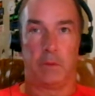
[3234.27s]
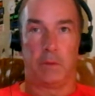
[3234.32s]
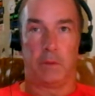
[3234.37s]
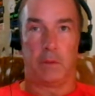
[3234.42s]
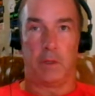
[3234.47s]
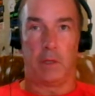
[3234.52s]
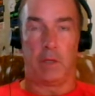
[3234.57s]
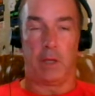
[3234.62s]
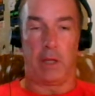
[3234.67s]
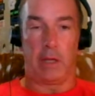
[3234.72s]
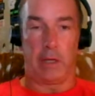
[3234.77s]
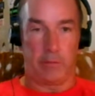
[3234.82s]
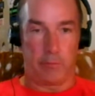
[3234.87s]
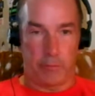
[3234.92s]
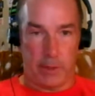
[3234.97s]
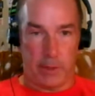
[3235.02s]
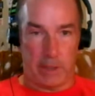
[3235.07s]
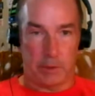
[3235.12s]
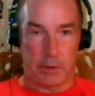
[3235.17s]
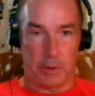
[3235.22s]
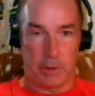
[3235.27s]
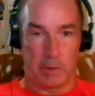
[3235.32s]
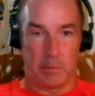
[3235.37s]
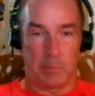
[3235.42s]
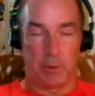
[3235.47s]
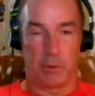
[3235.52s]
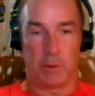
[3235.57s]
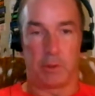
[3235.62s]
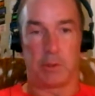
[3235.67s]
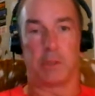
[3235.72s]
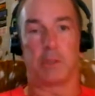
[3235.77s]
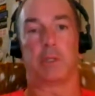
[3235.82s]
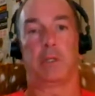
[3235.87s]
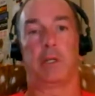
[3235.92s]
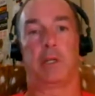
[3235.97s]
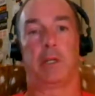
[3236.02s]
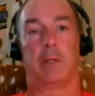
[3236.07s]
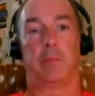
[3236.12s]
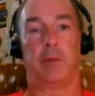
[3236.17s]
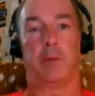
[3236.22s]
a light and fast arrow because there's a
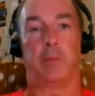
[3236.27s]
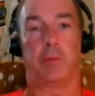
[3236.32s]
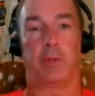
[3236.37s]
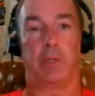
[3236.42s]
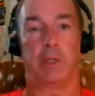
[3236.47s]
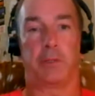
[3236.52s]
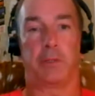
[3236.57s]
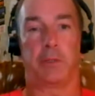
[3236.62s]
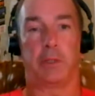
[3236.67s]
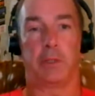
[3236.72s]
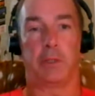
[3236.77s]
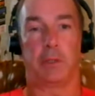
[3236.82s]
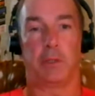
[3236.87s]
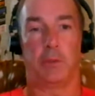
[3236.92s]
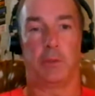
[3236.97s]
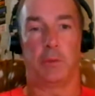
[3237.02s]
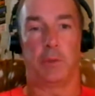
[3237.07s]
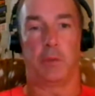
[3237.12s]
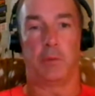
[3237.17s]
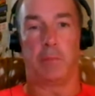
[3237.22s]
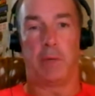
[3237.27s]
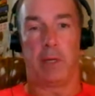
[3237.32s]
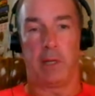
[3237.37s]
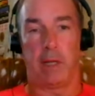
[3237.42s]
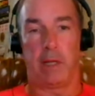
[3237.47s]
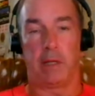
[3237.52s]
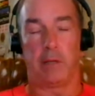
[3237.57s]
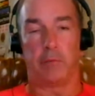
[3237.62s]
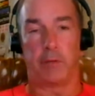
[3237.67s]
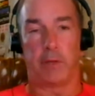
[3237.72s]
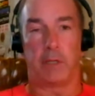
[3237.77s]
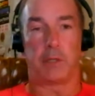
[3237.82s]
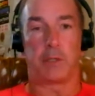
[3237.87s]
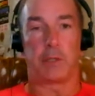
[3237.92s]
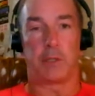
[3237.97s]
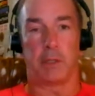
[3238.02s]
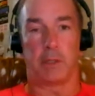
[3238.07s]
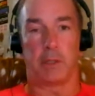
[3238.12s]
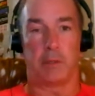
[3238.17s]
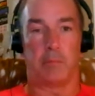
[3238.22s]
lot of people out there that go, oh, my light and
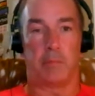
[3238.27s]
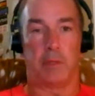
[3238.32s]
fast arrow,